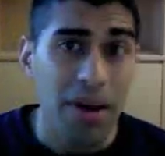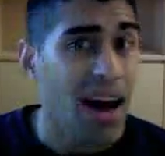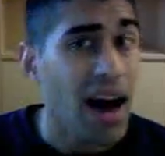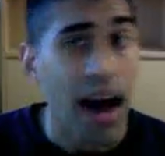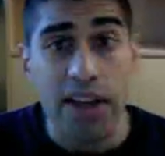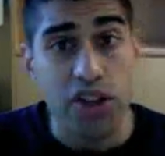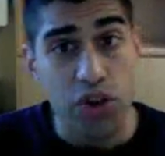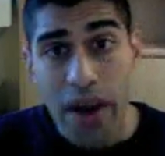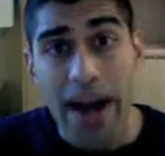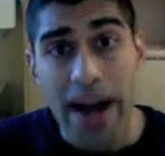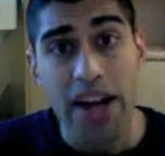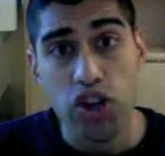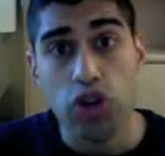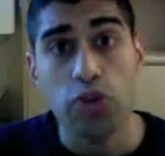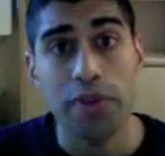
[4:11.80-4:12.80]
As a
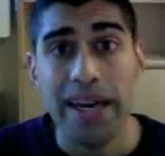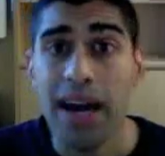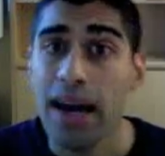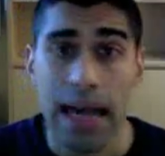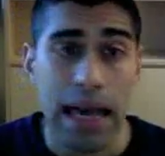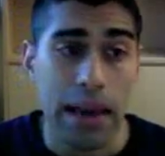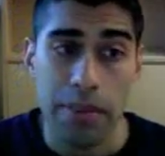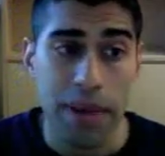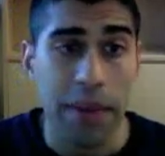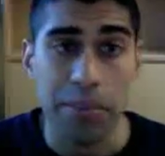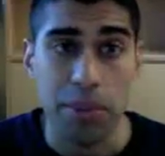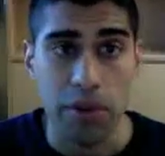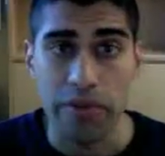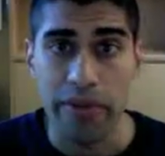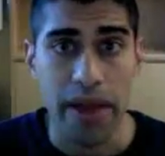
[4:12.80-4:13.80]
rational being, I'm
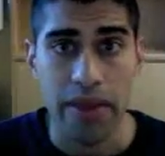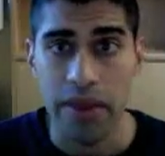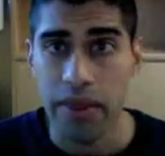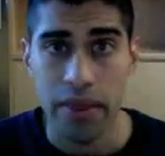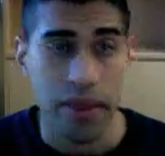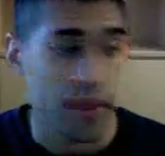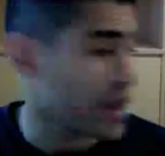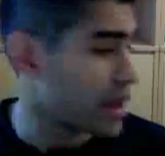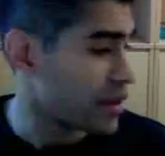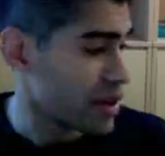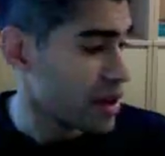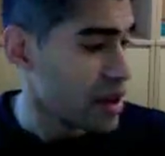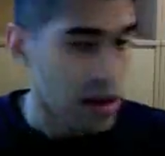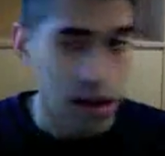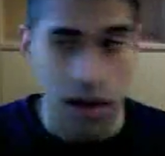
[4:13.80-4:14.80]
capable of that.
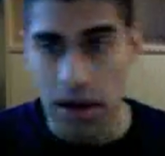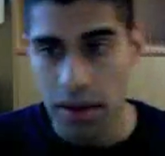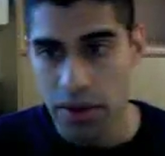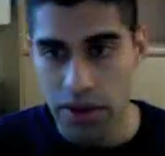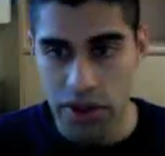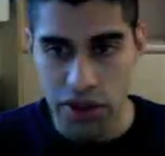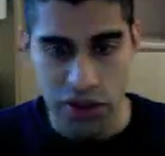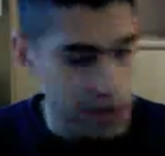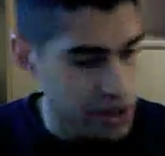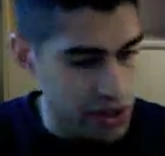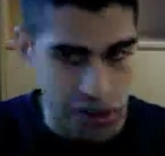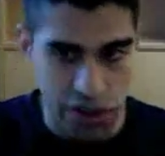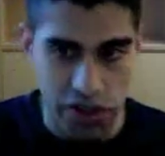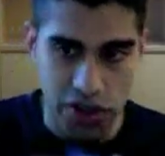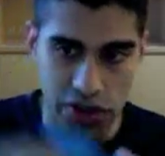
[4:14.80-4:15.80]
This
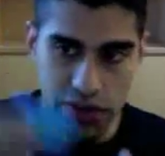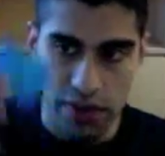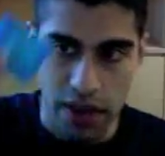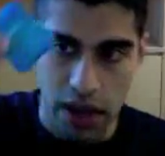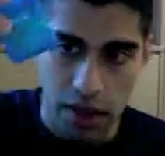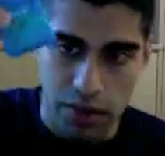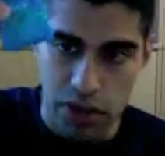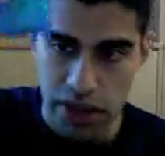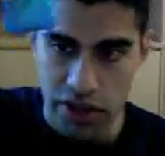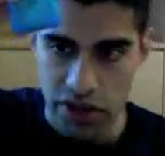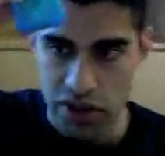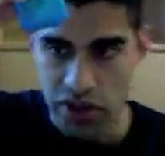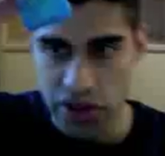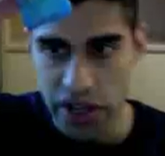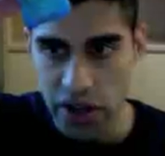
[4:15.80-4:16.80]
object, this
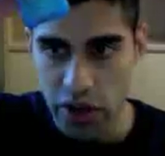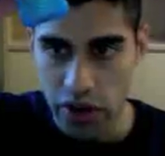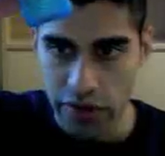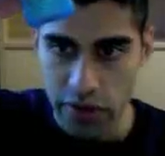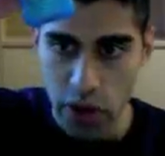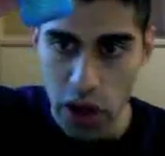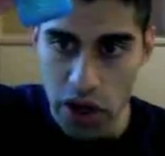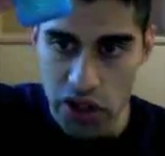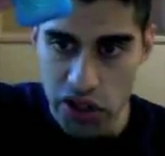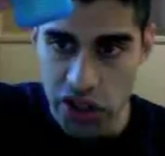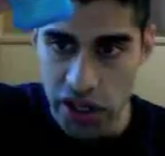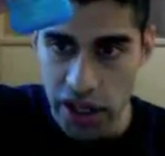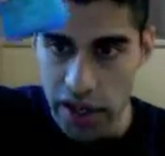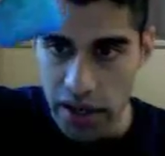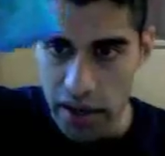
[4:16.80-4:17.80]
container of floss,
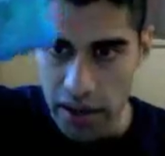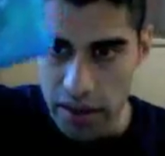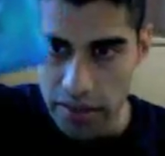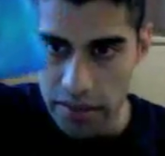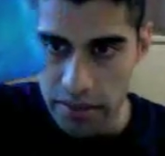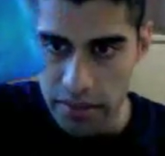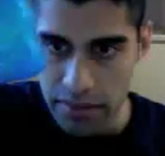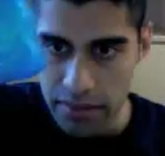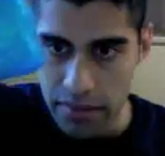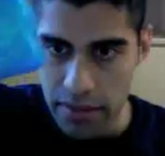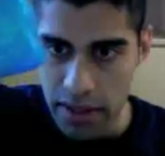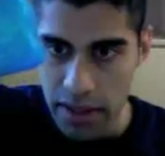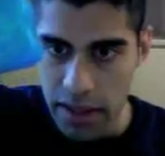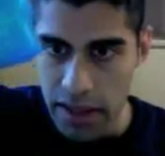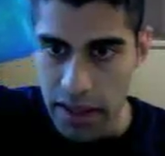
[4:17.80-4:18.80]

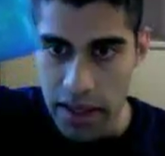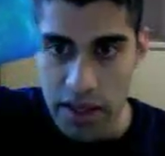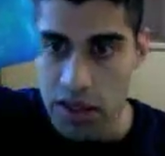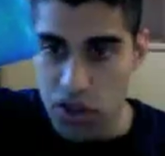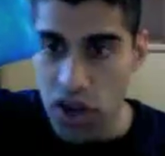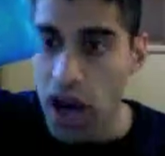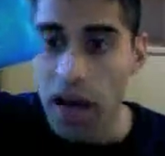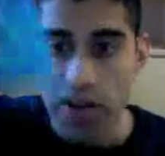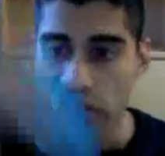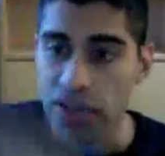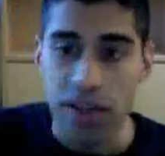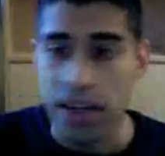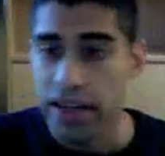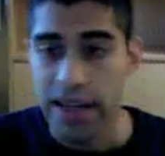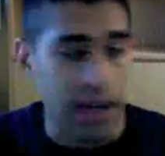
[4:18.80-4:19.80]
is not
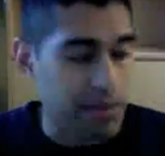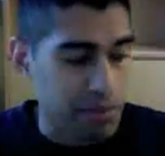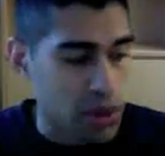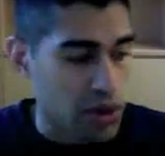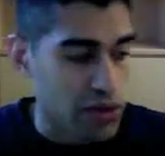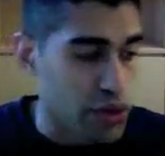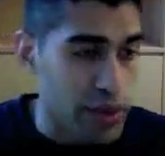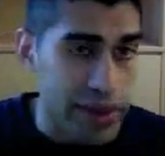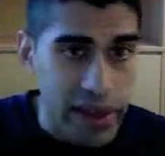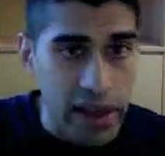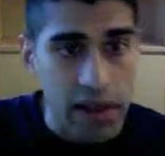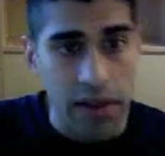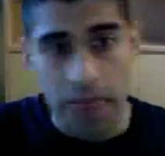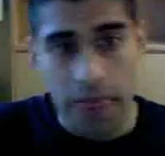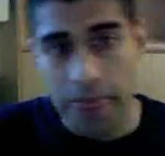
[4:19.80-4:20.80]
capable of doing
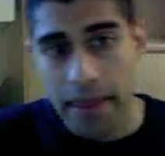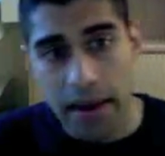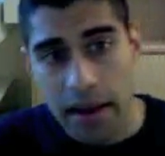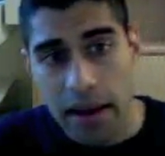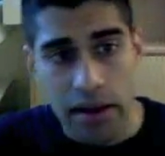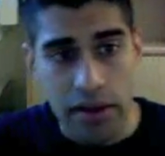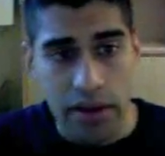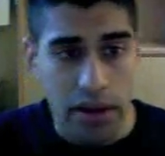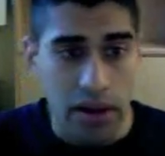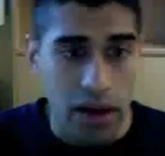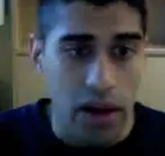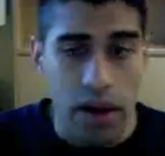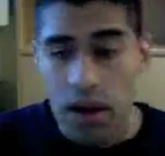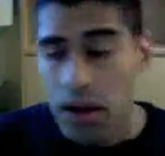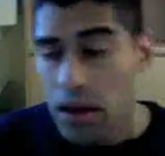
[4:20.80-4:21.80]
that. And
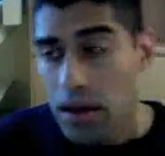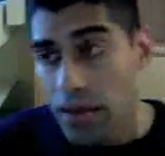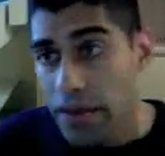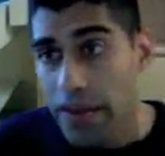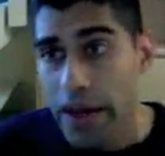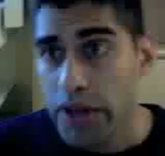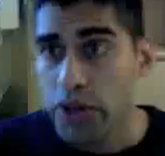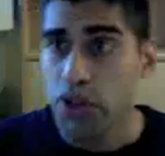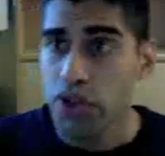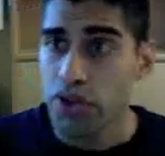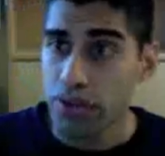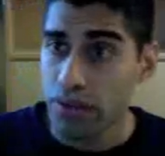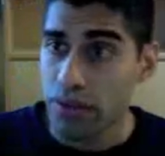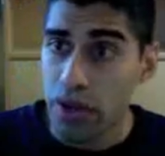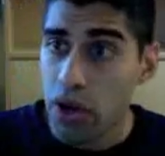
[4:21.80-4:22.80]
that's,
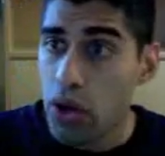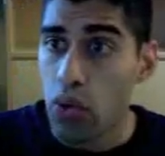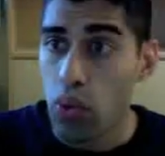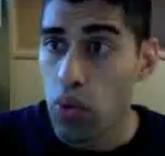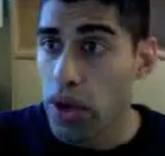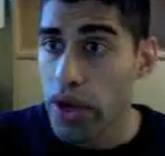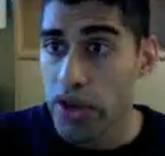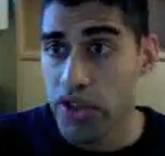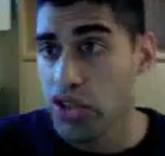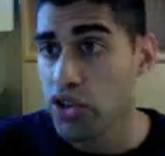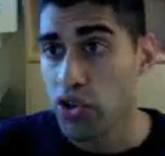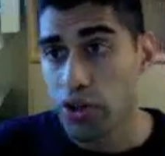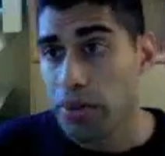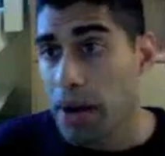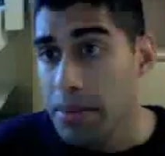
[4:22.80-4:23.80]
essential
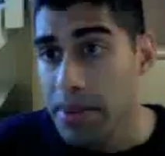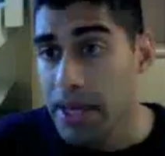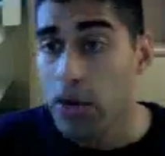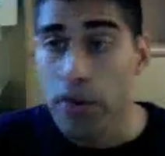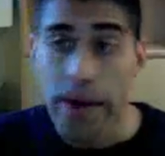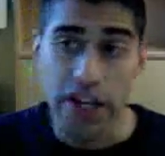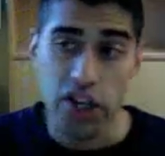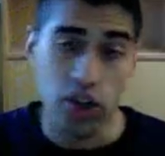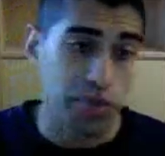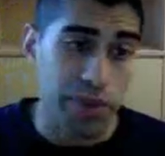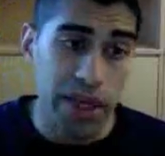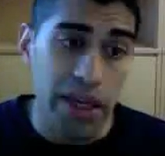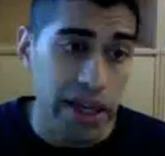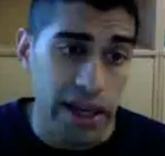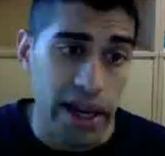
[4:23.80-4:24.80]
to my being a rational
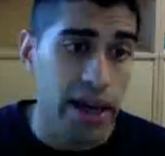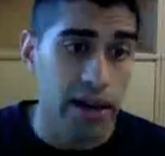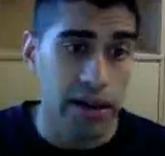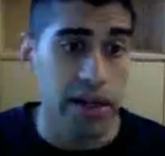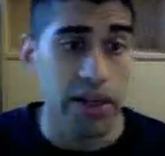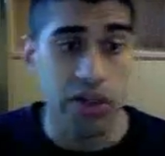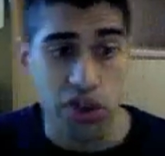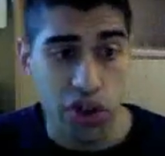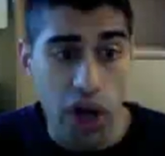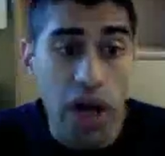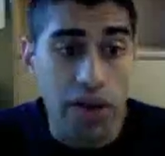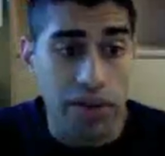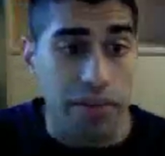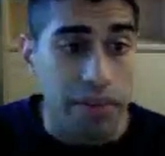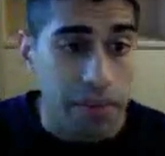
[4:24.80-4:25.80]
being, and it's not.
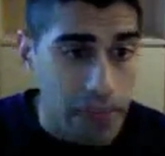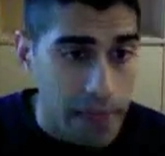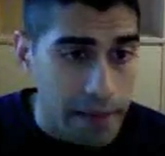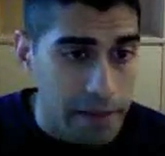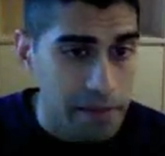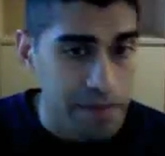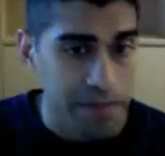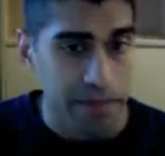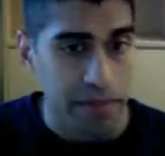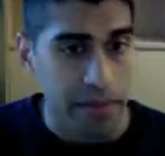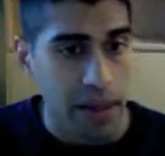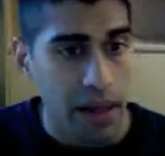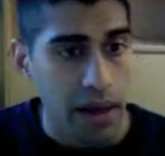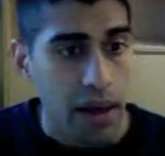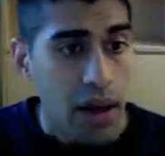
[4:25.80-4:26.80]

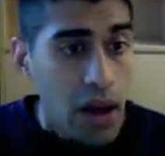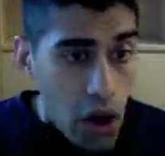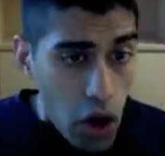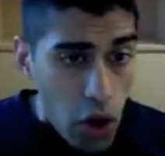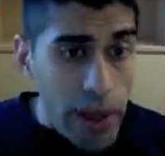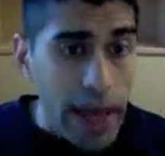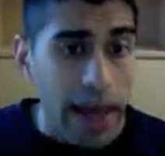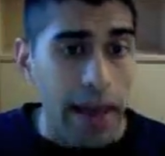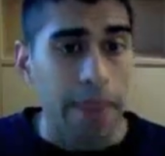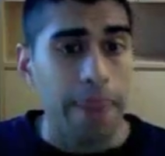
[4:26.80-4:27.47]
Okay.